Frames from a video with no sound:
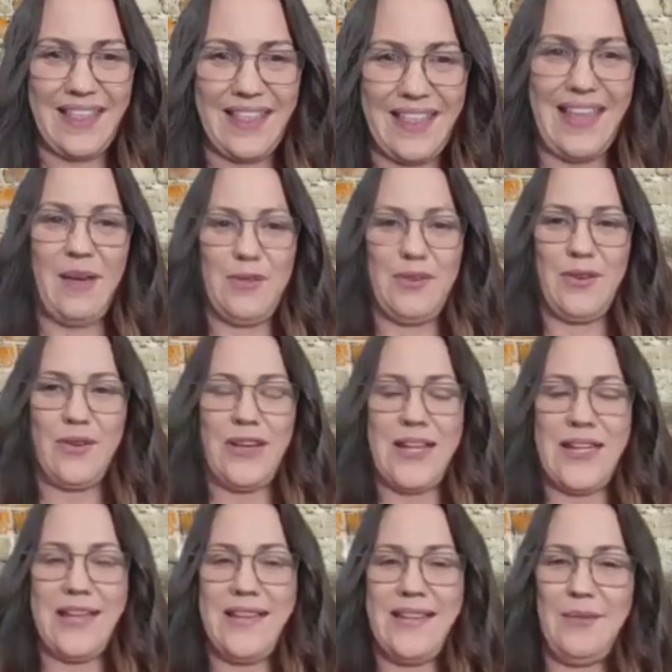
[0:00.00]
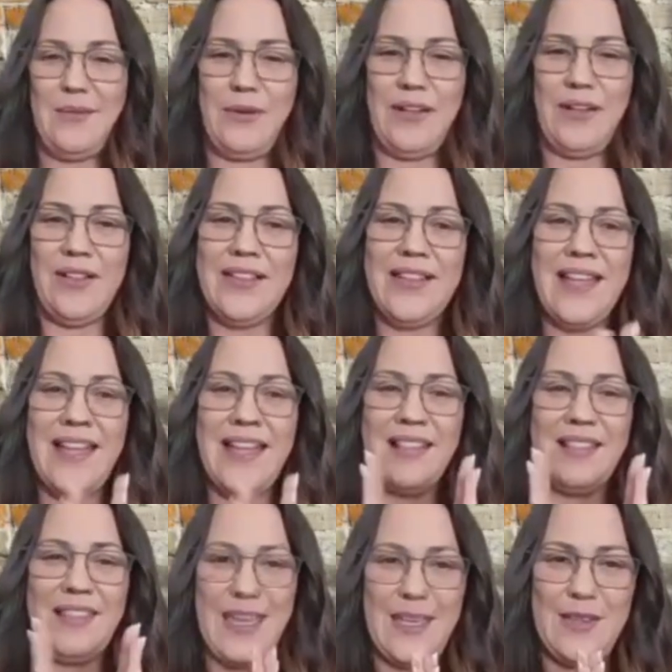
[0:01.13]
I agree. Well,
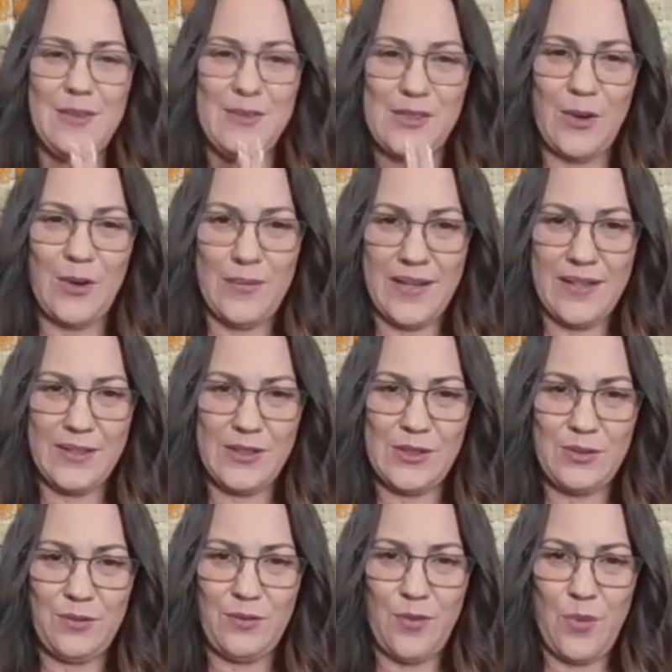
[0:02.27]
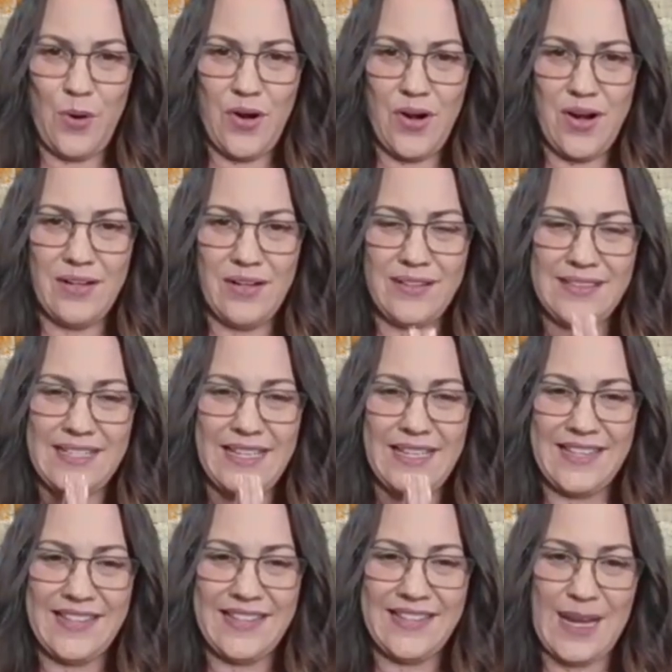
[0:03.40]
thank you so much for
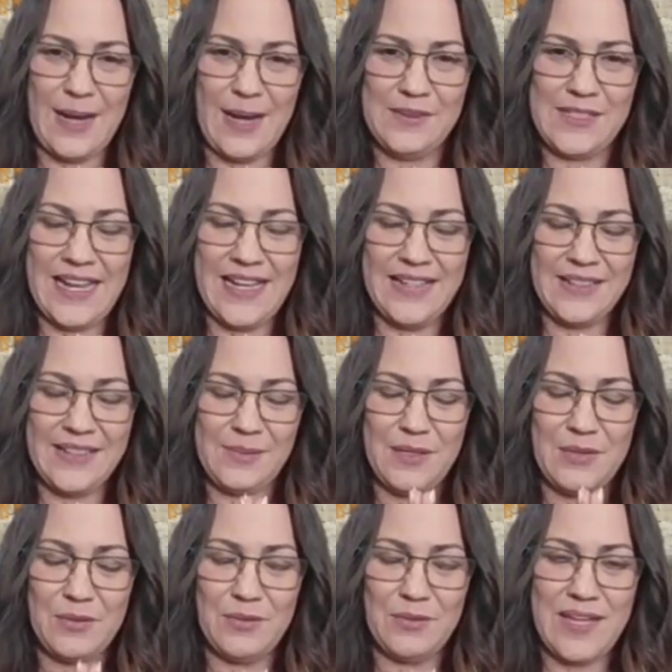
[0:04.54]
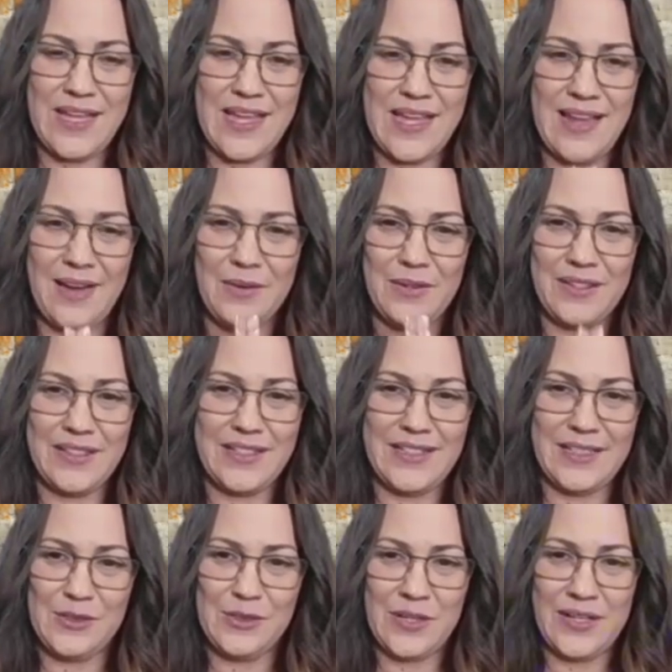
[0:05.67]
taking the time today to speak with me. I really
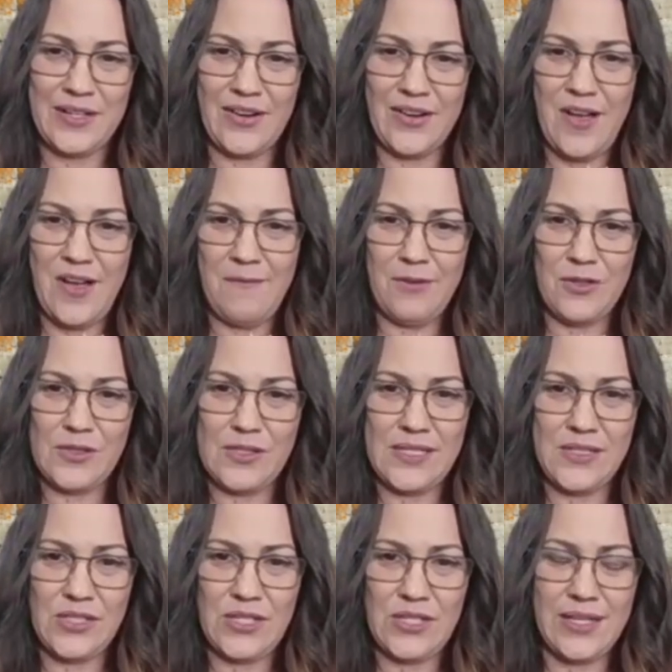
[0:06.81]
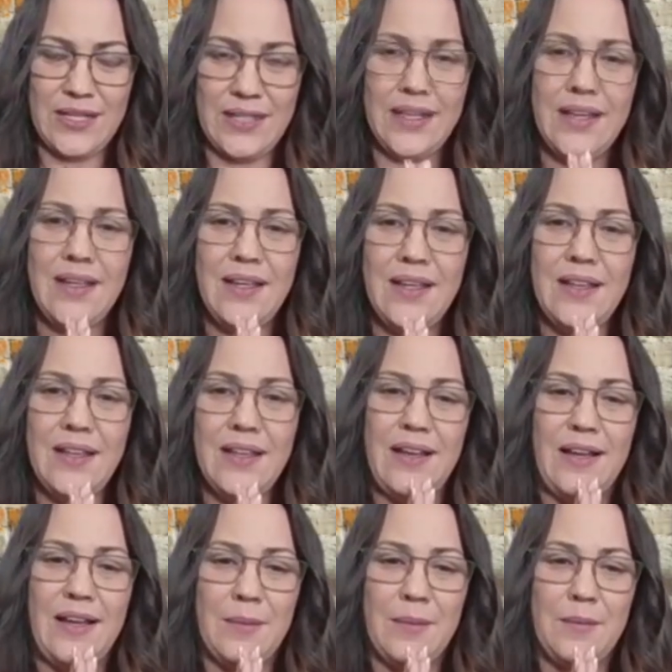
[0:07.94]
enjoyed our conversation.
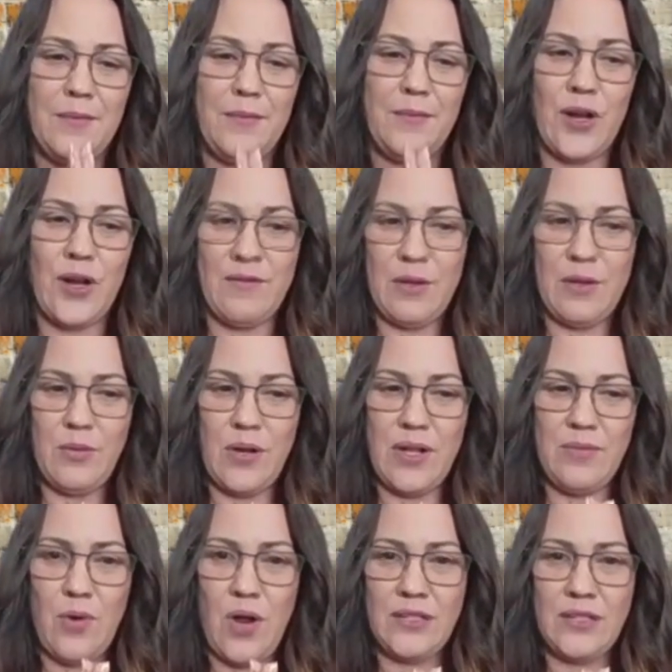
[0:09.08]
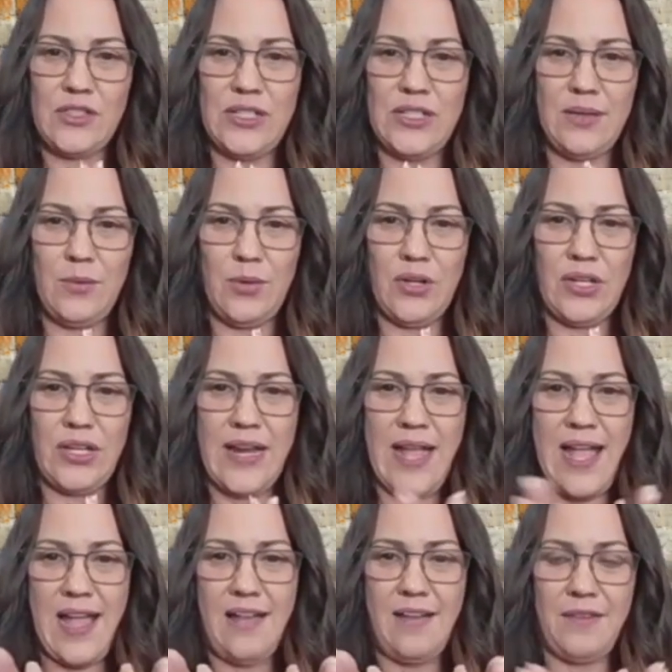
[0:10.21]
For everyone watching, we're going to
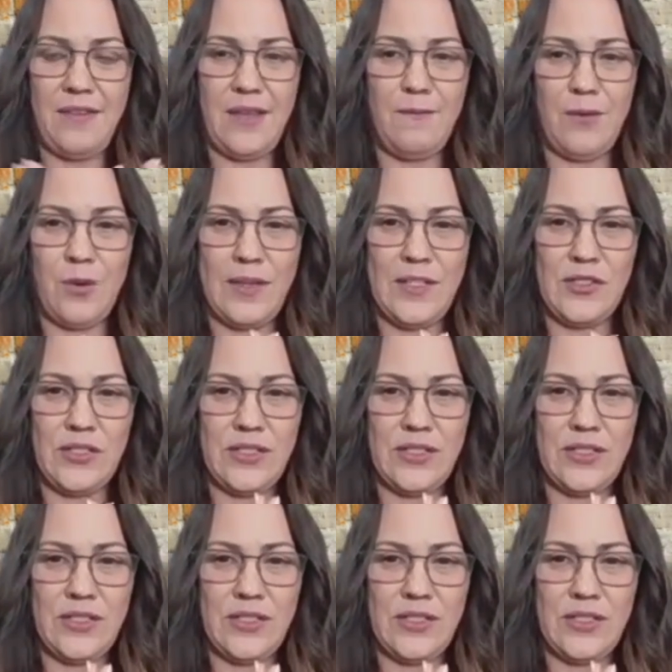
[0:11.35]
have the information